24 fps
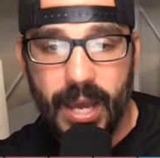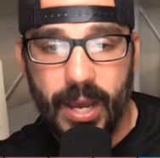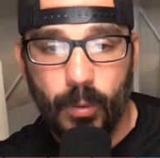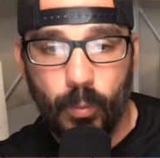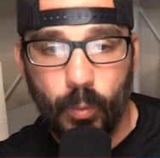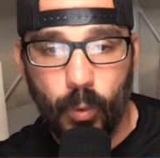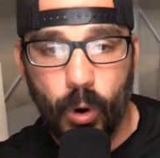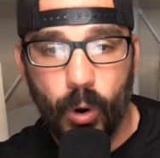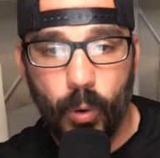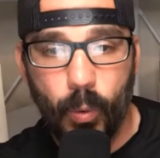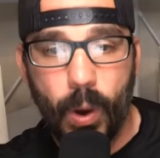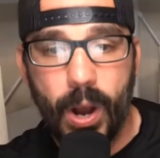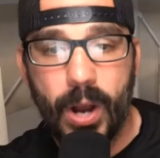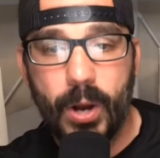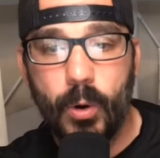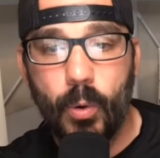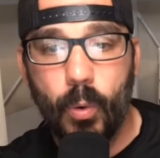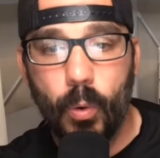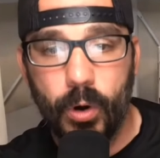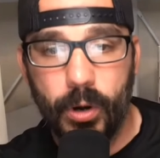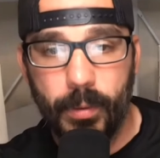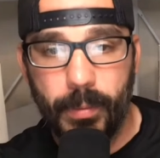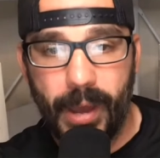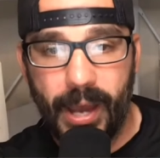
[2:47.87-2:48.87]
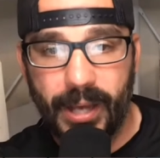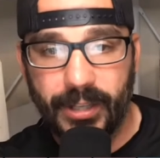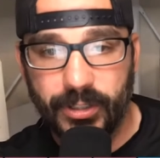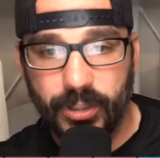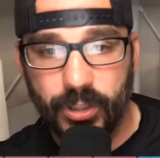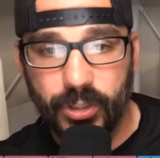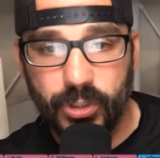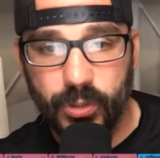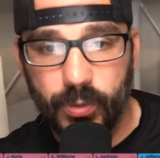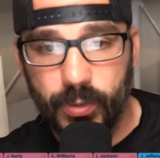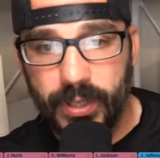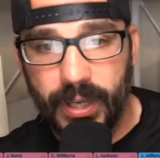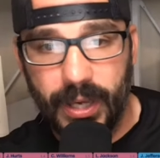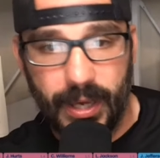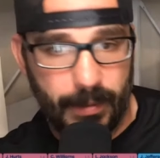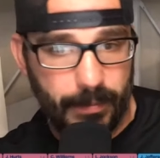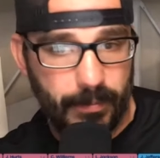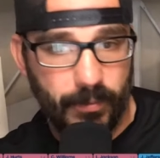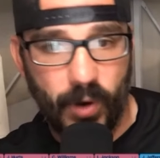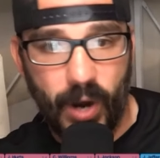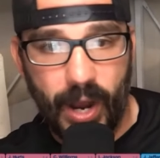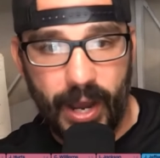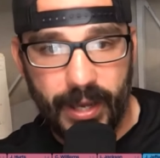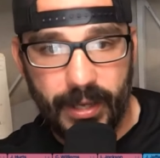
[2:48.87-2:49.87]
what quarterbacks could you get,
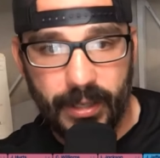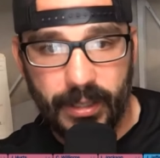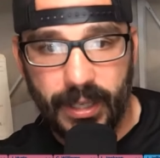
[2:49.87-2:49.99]
right?